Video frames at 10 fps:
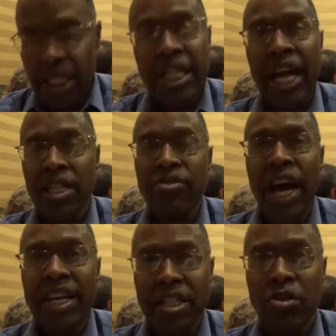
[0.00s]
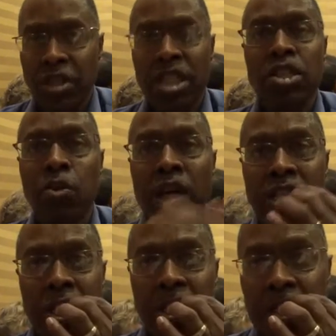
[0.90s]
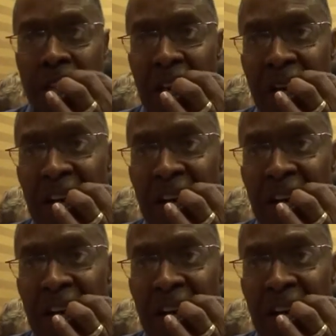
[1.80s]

That's exactly right. So in situations,